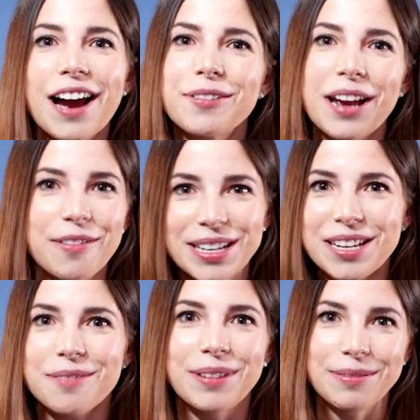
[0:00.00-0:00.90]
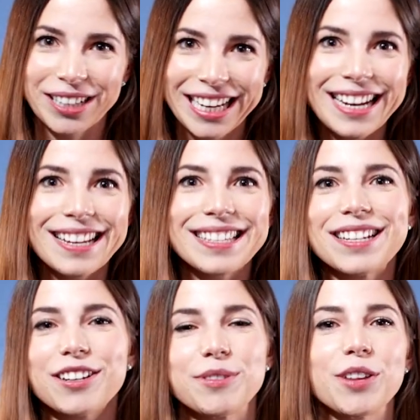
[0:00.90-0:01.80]
I would have ended up at Mercatus
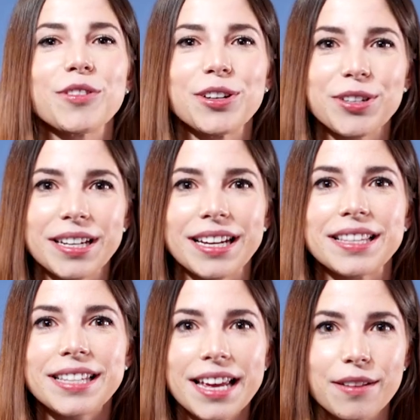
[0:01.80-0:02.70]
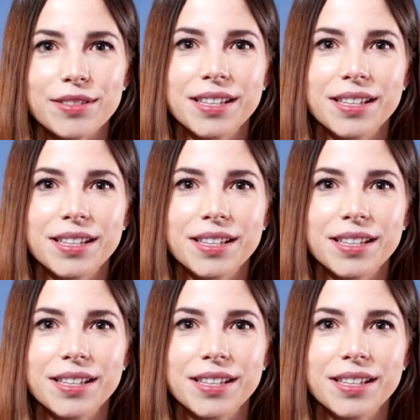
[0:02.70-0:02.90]
in terms of understanding incentives.